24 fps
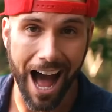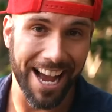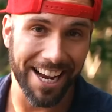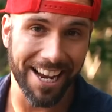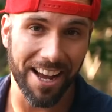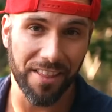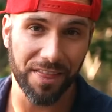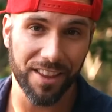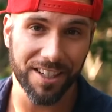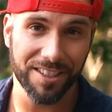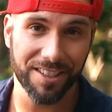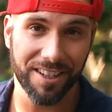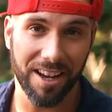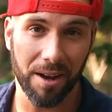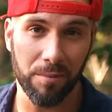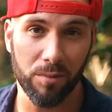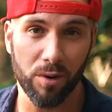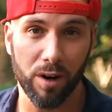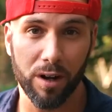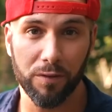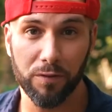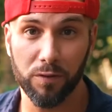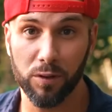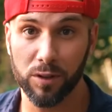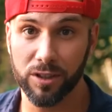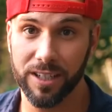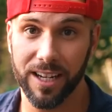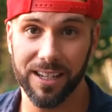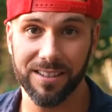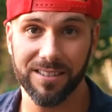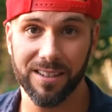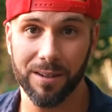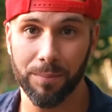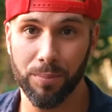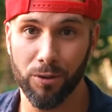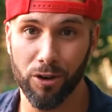I got this camera for
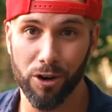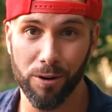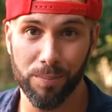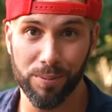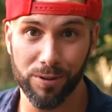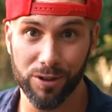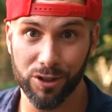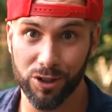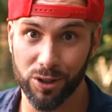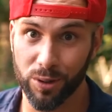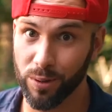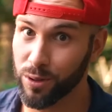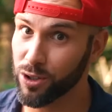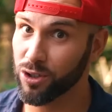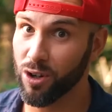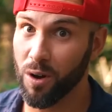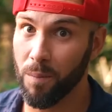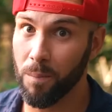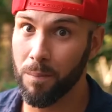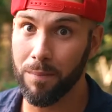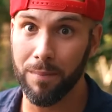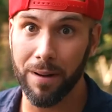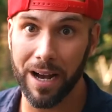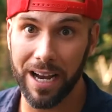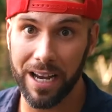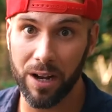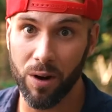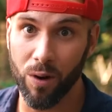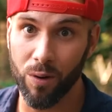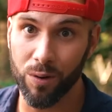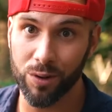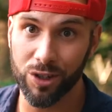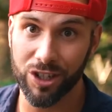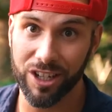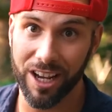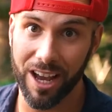testing purpose, so it's not my
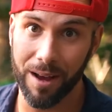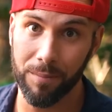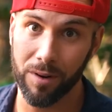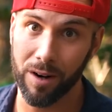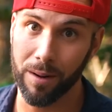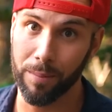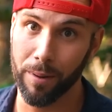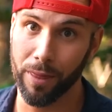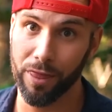own camera,